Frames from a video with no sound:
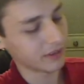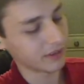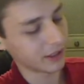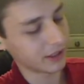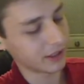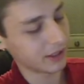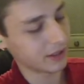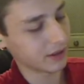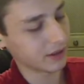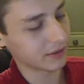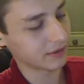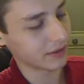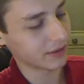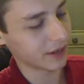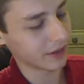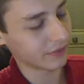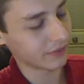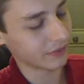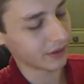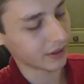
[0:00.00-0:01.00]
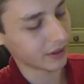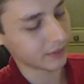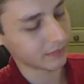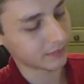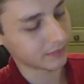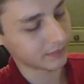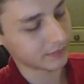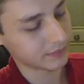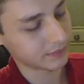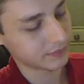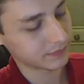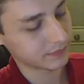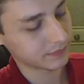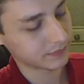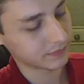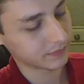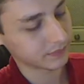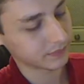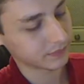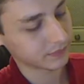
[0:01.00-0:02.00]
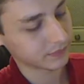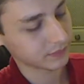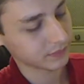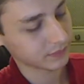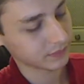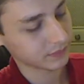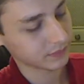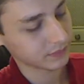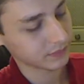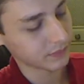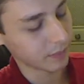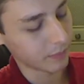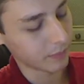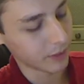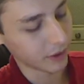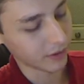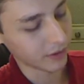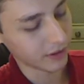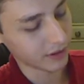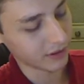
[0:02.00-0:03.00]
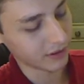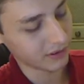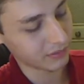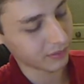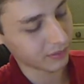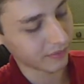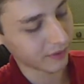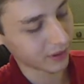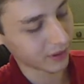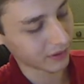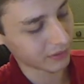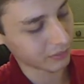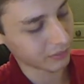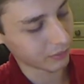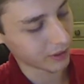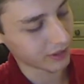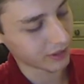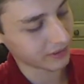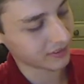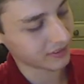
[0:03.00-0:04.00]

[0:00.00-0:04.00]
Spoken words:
and he does have the ability to swivel his wrists.